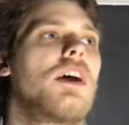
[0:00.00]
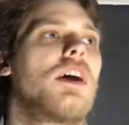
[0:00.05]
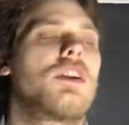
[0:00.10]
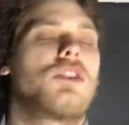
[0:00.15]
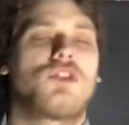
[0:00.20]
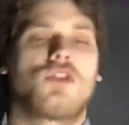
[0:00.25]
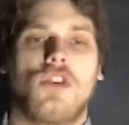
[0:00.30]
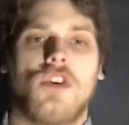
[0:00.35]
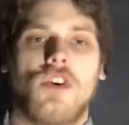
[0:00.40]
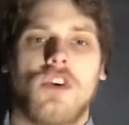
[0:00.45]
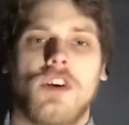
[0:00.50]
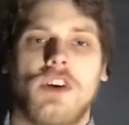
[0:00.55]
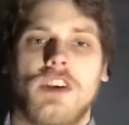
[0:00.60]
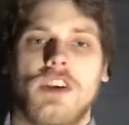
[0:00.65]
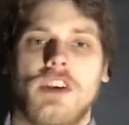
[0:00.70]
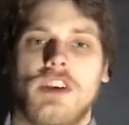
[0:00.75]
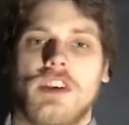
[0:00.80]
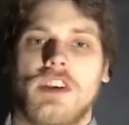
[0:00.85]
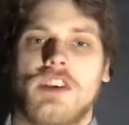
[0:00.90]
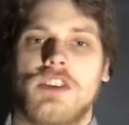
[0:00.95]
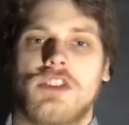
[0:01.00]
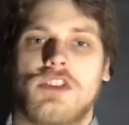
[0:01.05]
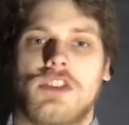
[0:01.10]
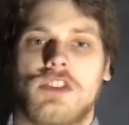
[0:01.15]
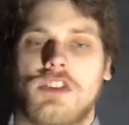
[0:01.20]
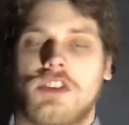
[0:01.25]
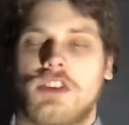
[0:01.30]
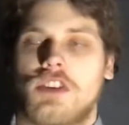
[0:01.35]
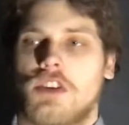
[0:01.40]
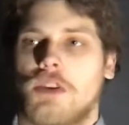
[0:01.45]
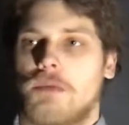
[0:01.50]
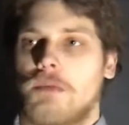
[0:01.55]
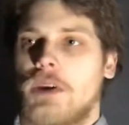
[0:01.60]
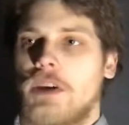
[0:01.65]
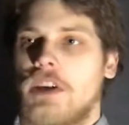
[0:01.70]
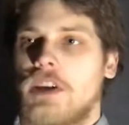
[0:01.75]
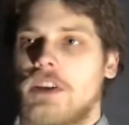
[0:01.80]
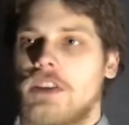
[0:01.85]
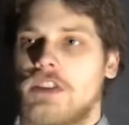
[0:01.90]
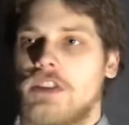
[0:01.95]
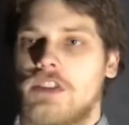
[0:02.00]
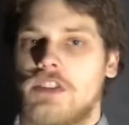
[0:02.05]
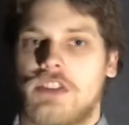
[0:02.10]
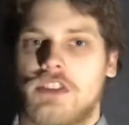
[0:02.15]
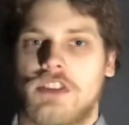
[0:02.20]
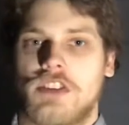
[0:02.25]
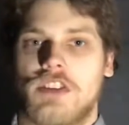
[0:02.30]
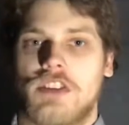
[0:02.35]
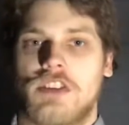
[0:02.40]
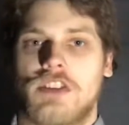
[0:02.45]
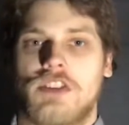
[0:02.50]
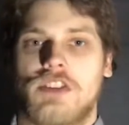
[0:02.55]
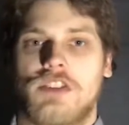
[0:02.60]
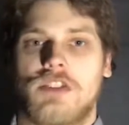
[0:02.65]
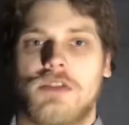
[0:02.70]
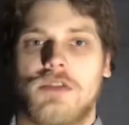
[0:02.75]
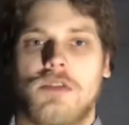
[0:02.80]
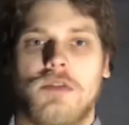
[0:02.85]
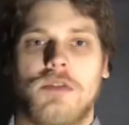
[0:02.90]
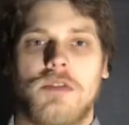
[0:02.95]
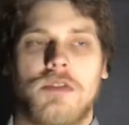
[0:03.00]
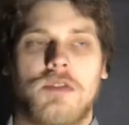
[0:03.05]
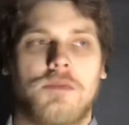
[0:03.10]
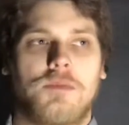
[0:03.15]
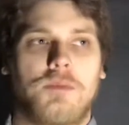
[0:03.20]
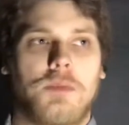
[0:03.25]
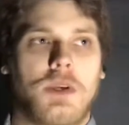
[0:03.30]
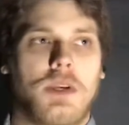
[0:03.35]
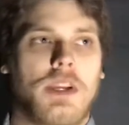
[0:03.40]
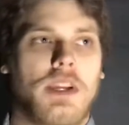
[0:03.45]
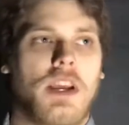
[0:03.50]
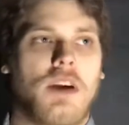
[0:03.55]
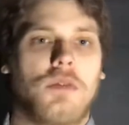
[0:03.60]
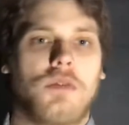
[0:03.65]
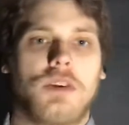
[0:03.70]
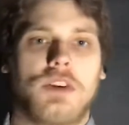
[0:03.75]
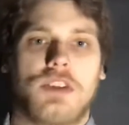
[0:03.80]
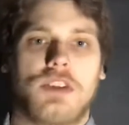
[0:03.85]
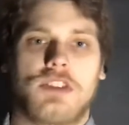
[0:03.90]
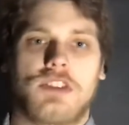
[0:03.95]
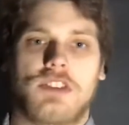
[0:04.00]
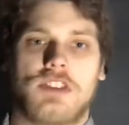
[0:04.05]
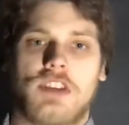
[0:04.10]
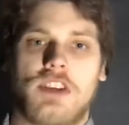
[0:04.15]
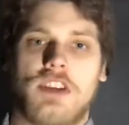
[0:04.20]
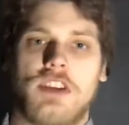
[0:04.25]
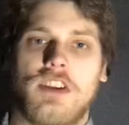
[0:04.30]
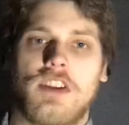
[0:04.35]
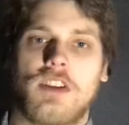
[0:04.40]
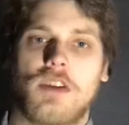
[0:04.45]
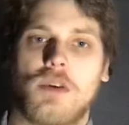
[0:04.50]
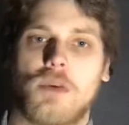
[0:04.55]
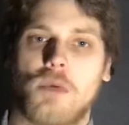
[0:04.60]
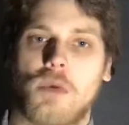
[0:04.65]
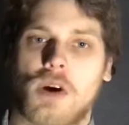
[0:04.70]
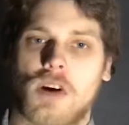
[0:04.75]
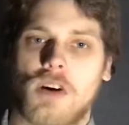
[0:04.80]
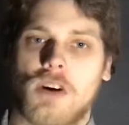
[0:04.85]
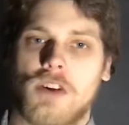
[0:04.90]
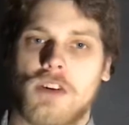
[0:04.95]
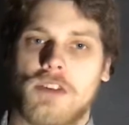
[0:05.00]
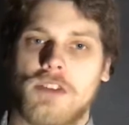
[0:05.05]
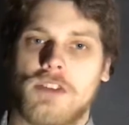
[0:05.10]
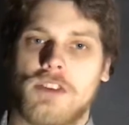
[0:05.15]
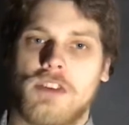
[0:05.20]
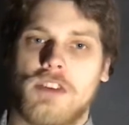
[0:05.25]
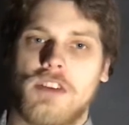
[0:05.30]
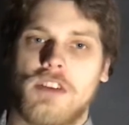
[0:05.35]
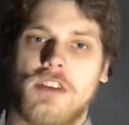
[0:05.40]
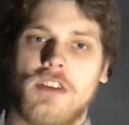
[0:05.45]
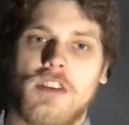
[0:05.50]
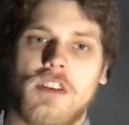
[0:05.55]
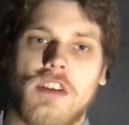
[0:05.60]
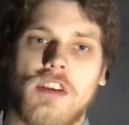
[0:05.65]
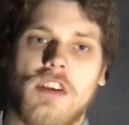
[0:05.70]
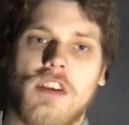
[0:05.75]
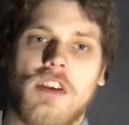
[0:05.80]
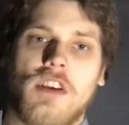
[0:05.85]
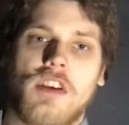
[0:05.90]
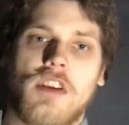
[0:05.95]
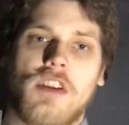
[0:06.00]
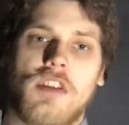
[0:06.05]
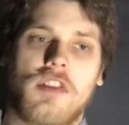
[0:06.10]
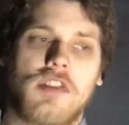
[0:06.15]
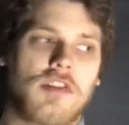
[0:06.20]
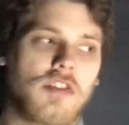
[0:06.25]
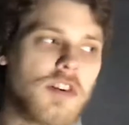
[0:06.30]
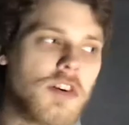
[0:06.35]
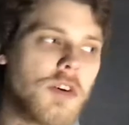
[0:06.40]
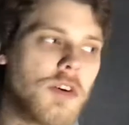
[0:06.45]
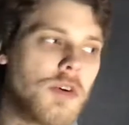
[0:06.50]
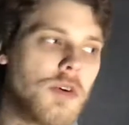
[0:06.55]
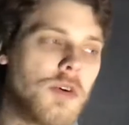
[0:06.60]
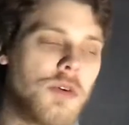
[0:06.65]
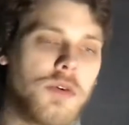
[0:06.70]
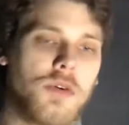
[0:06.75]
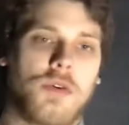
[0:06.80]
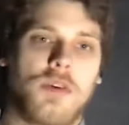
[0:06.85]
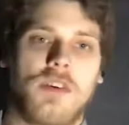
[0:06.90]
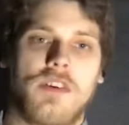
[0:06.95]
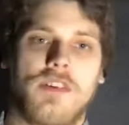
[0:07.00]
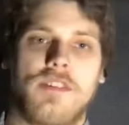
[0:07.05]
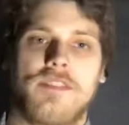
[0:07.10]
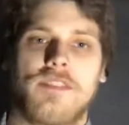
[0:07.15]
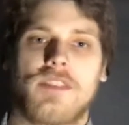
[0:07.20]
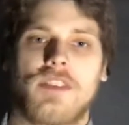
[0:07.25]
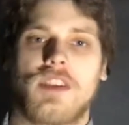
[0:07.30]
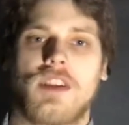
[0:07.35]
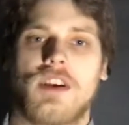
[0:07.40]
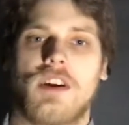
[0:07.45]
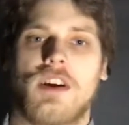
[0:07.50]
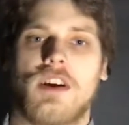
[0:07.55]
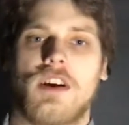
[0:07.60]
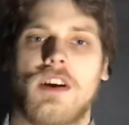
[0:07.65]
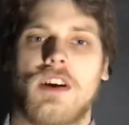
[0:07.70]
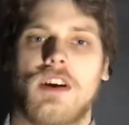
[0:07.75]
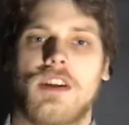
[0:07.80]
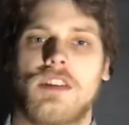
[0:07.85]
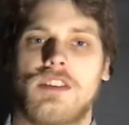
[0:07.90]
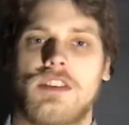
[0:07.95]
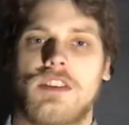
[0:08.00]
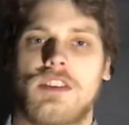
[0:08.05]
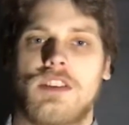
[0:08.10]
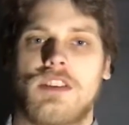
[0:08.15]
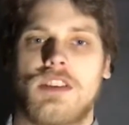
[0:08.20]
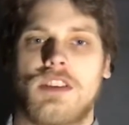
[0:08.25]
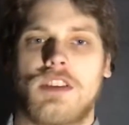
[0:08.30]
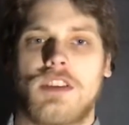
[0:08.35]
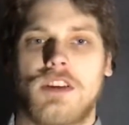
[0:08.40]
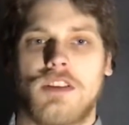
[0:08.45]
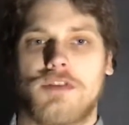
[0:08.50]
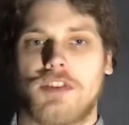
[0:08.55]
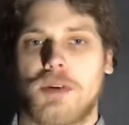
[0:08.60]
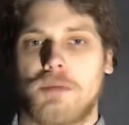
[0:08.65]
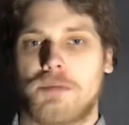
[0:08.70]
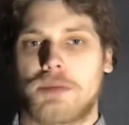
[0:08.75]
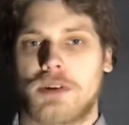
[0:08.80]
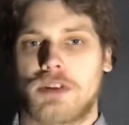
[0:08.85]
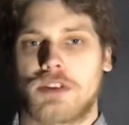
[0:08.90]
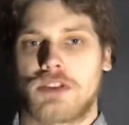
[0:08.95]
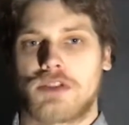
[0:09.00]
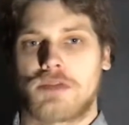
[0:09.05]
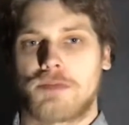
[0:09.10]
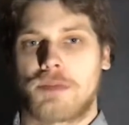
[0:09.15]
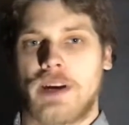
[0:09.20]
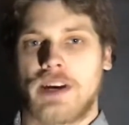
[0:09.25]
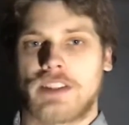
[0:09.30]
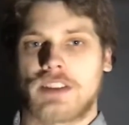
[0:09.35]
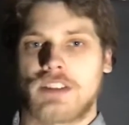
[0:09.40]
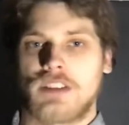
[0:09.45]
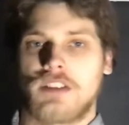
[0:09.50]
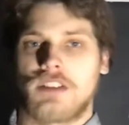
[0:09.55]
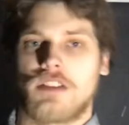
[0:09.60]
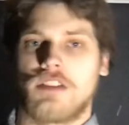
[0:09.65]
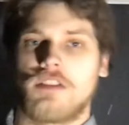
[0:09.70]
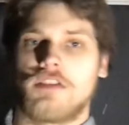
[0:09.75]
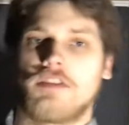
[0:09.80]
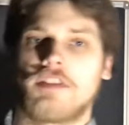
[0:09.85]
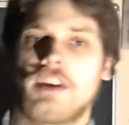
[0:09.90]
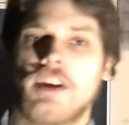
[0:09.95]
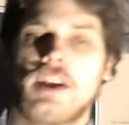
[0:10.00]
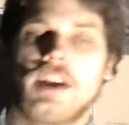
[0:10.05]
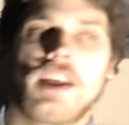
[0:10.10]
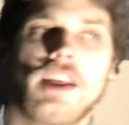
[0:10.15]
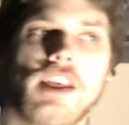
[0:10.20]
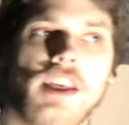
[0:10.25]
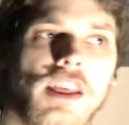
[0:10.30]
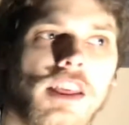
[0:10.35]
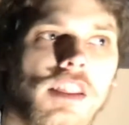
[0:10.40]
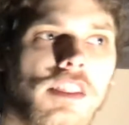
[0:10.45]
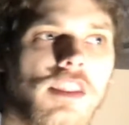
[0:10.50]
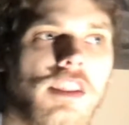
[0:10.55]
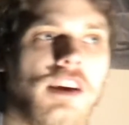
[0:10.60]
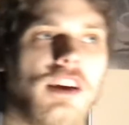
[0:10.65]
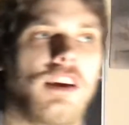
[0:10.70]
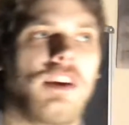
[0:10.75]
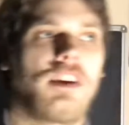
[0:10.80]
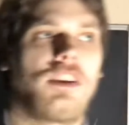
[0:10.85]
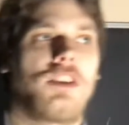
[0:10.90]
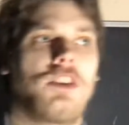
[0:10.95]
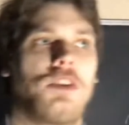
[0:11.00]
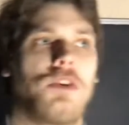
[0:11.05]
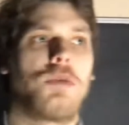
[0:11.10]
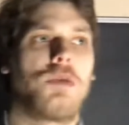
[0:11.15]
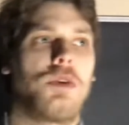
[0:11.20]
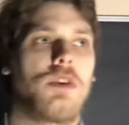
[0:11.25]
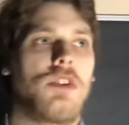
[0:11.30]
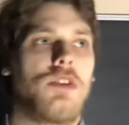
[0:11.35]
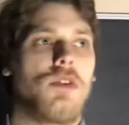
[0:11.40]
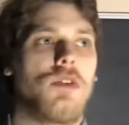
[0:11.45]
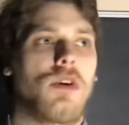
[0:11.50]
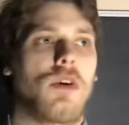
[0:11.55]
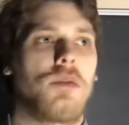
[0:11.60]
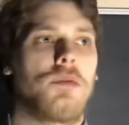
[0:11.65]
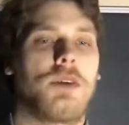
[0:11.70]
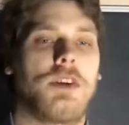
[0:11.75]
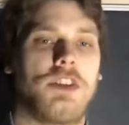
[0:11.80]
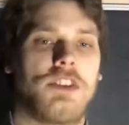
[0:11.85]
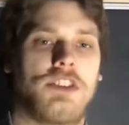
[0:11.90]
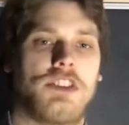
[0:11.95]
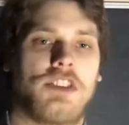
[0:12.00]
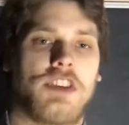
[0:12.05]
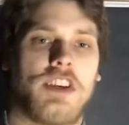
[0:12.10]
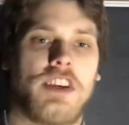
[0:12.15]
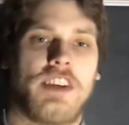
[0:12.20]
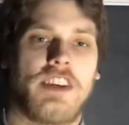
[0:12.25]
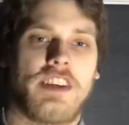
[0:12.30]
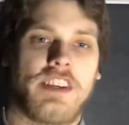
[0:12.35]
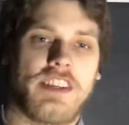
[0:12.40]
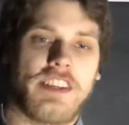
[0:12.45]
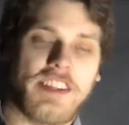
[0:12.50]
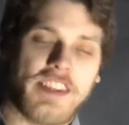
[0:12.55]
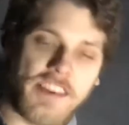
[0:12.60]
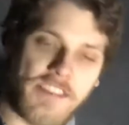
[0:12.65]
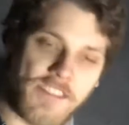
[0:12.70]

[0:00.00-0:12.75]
drawing is to me is being able to see the world through a different perspective than you would normally see it.